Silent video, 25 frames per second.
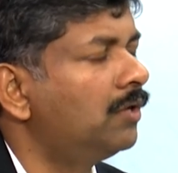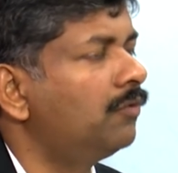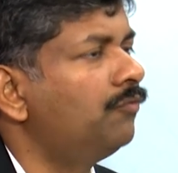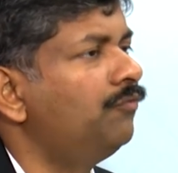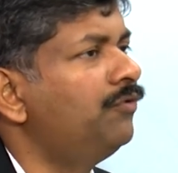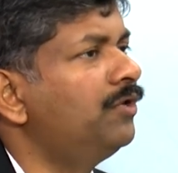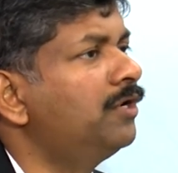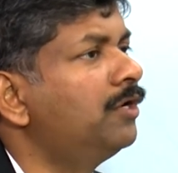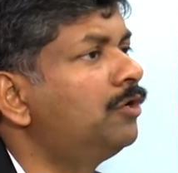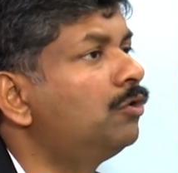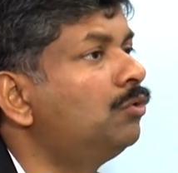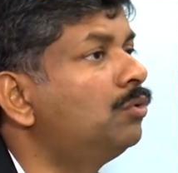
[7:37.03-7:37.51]

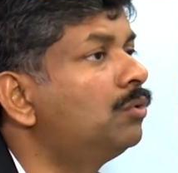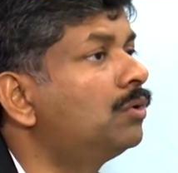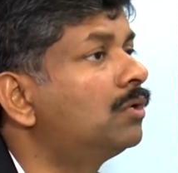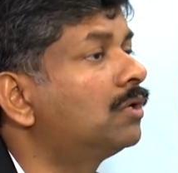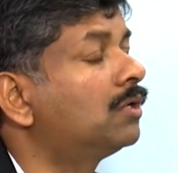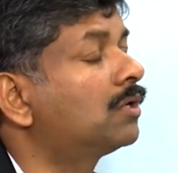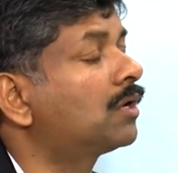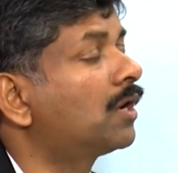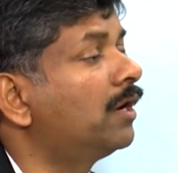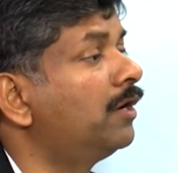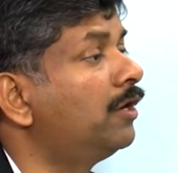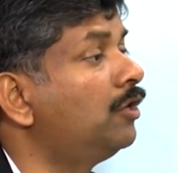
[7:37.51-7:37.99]
We need to do
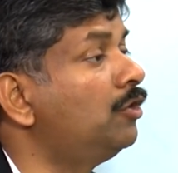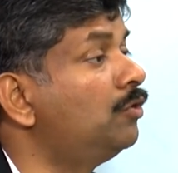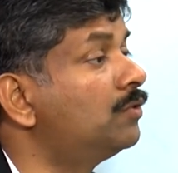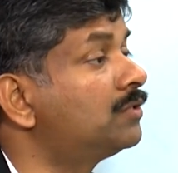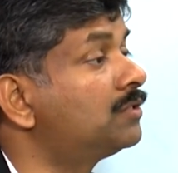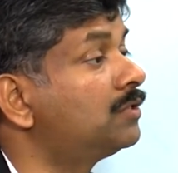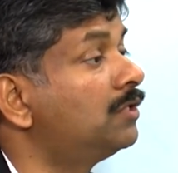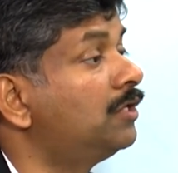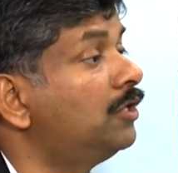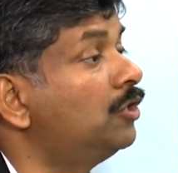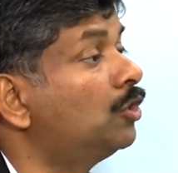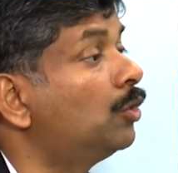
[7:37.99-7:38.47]

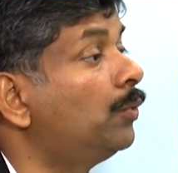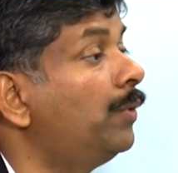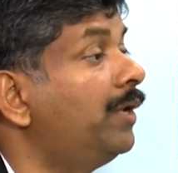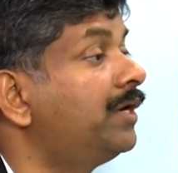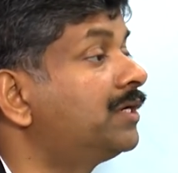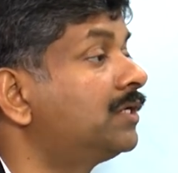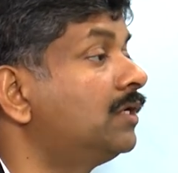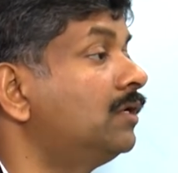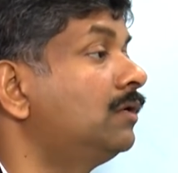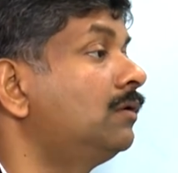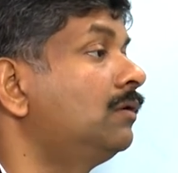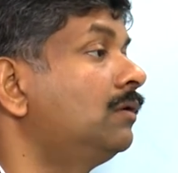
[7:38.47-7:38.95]
continuous
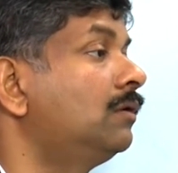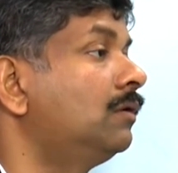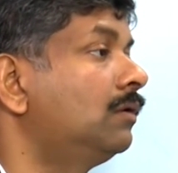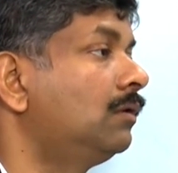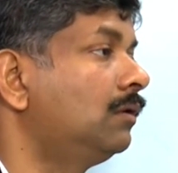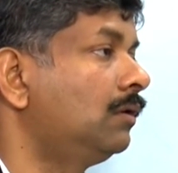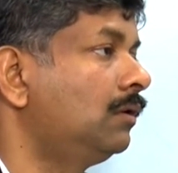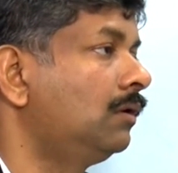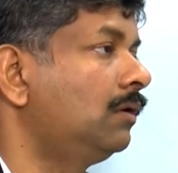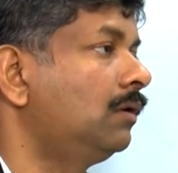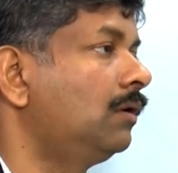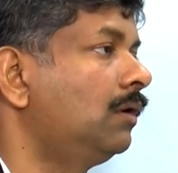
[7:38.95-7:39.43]
innovation
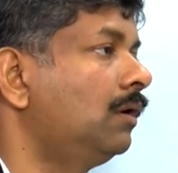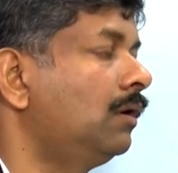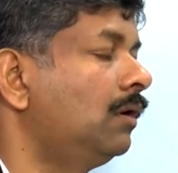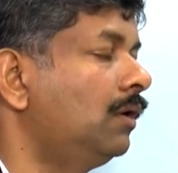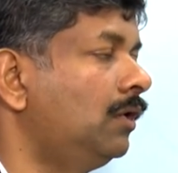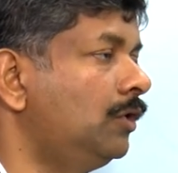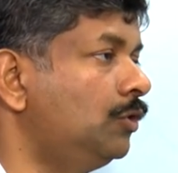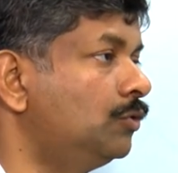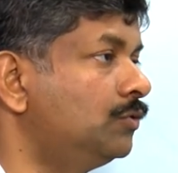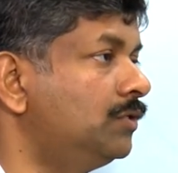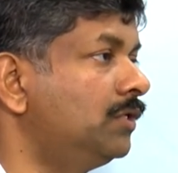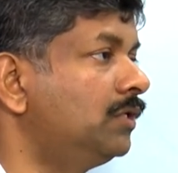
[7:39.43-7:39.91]

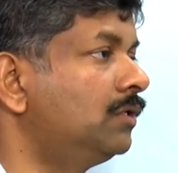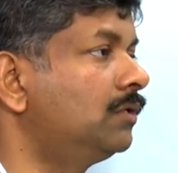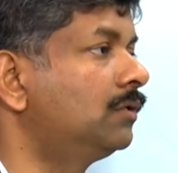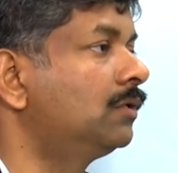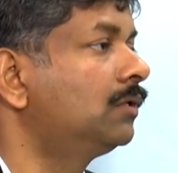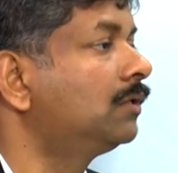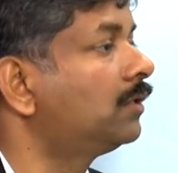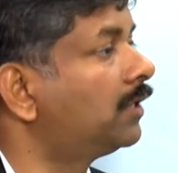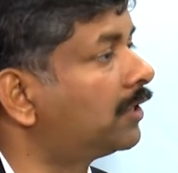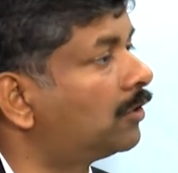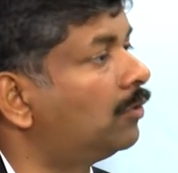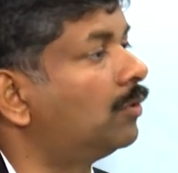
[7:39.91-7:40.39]
using
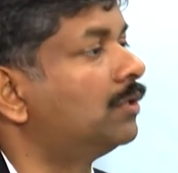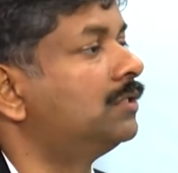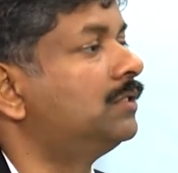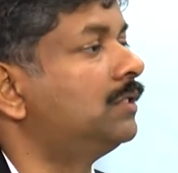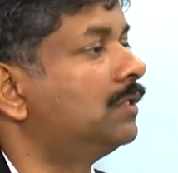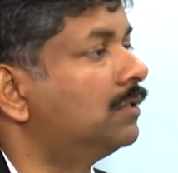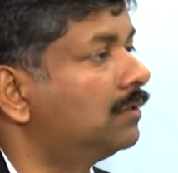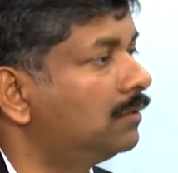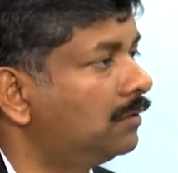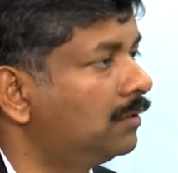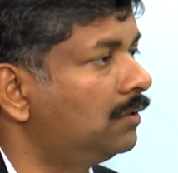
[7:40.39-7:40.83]
technology.